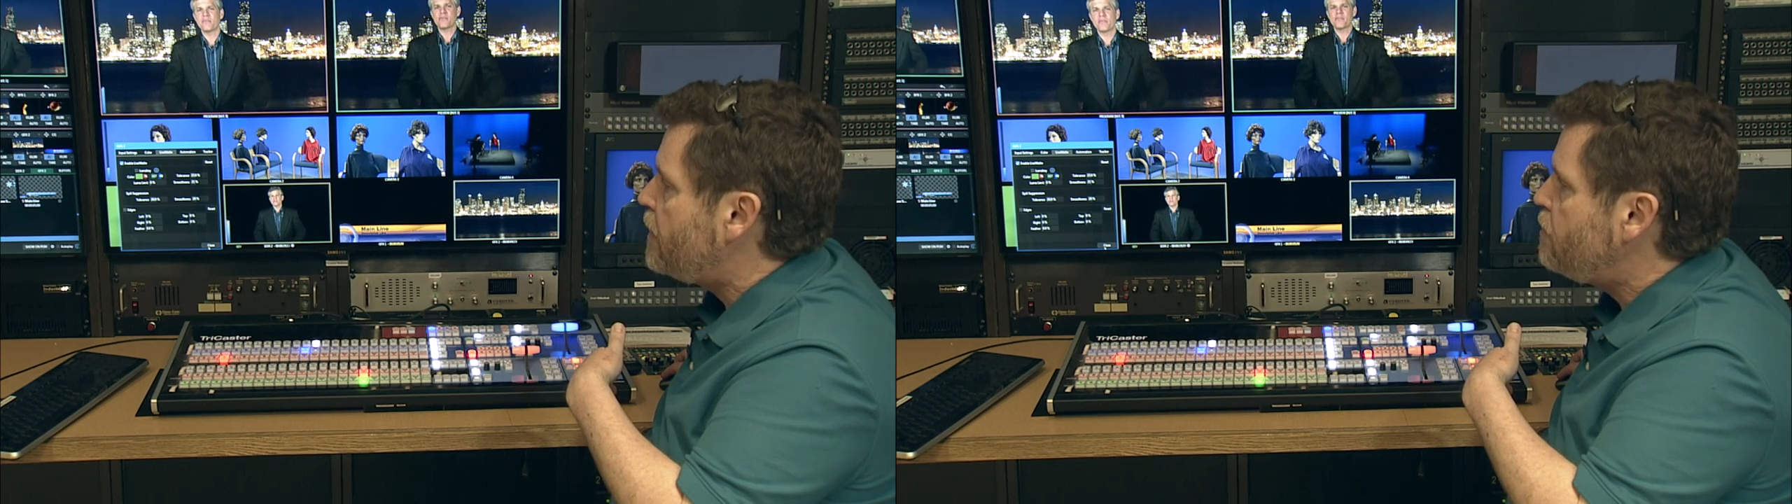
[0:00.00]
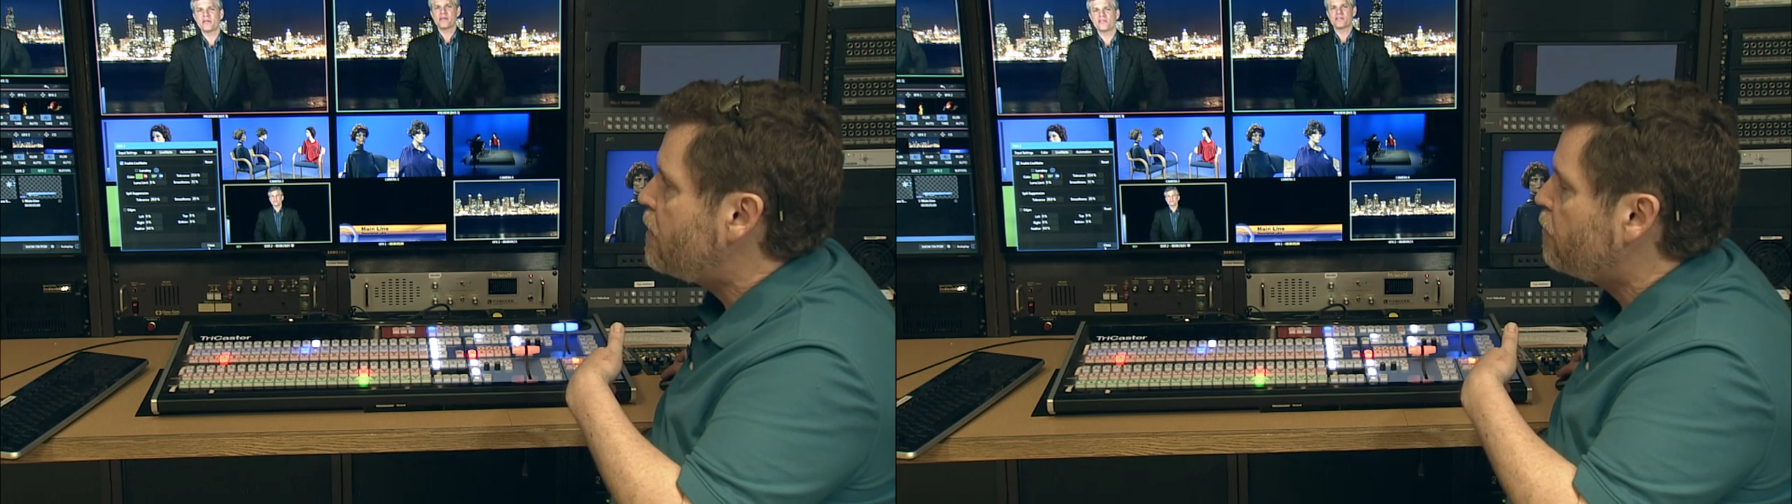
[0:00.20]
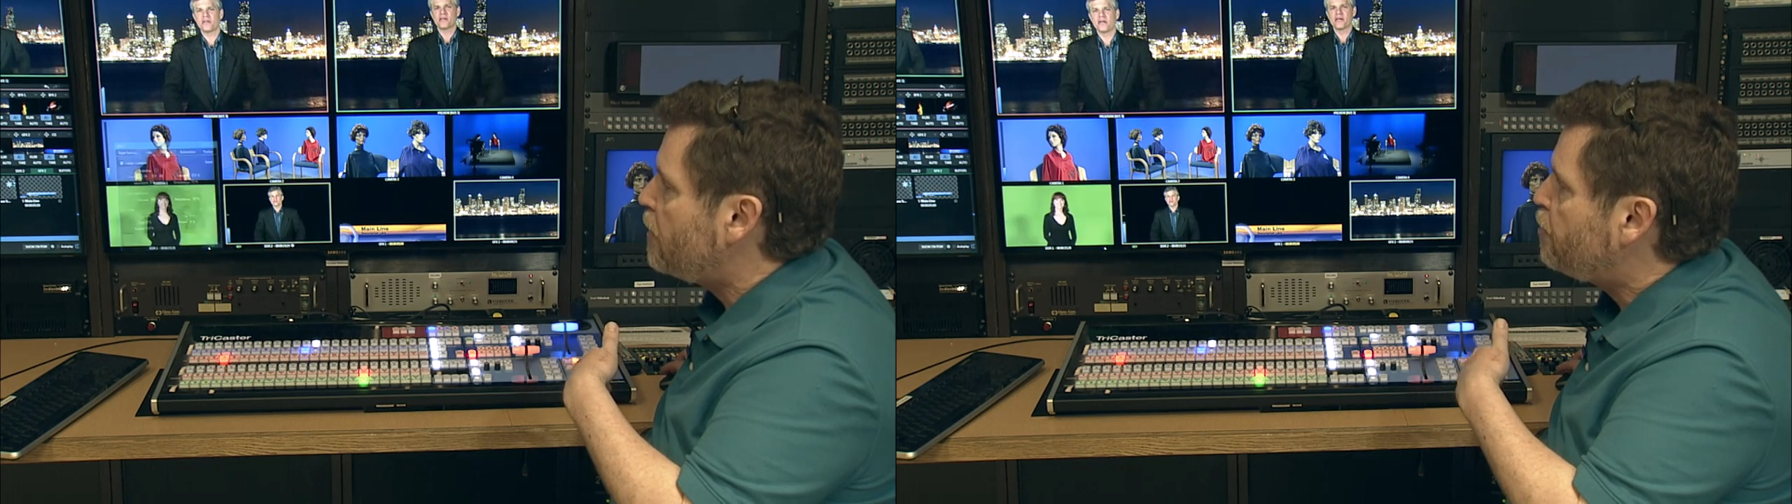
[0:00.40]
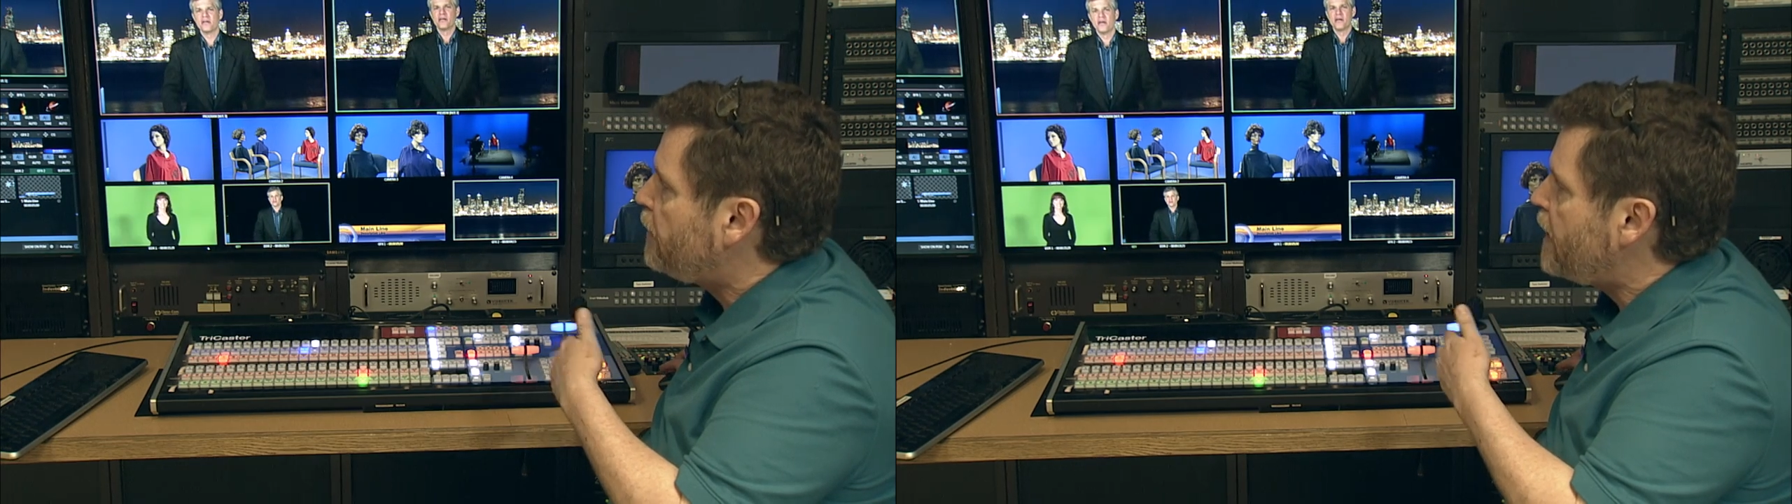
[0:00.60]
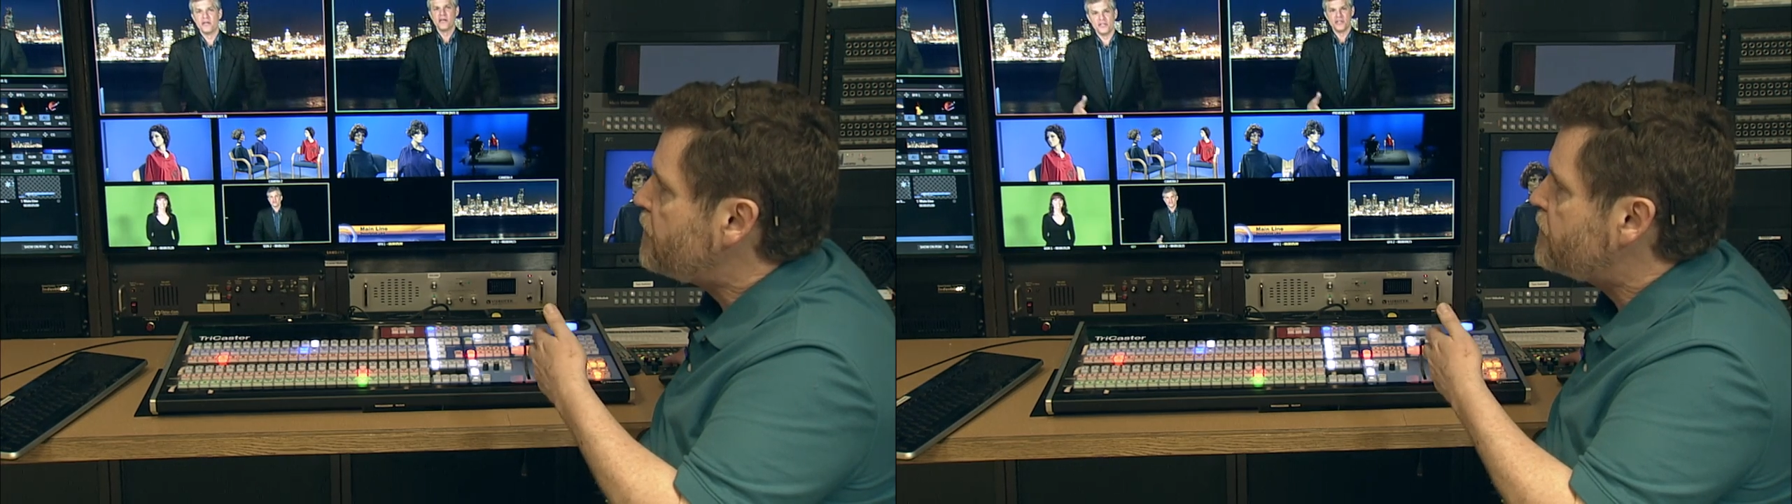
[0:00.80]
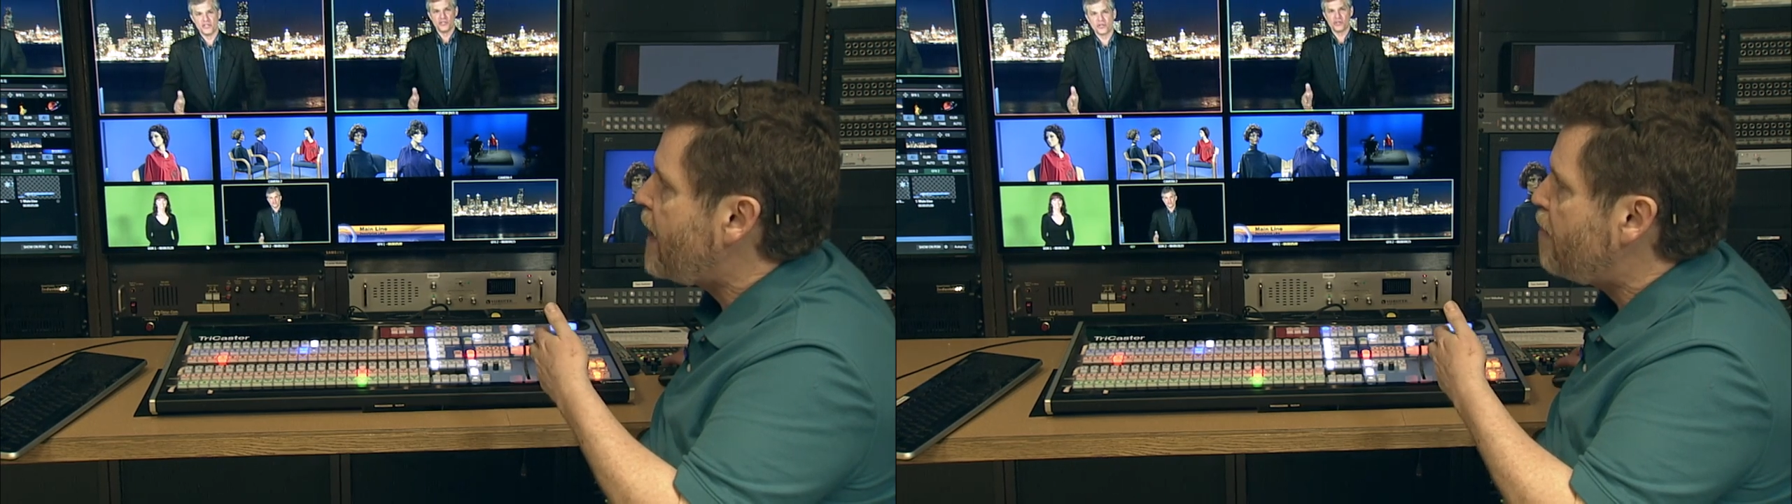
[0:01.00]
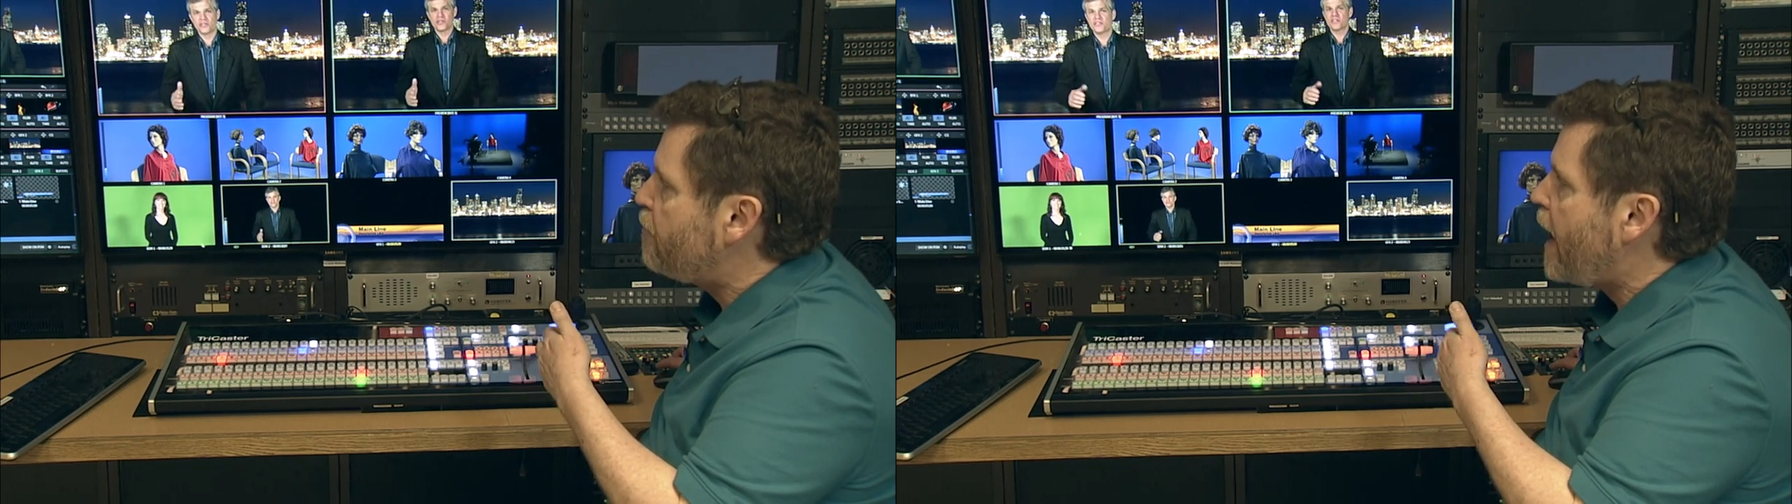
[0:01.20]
then you can replace that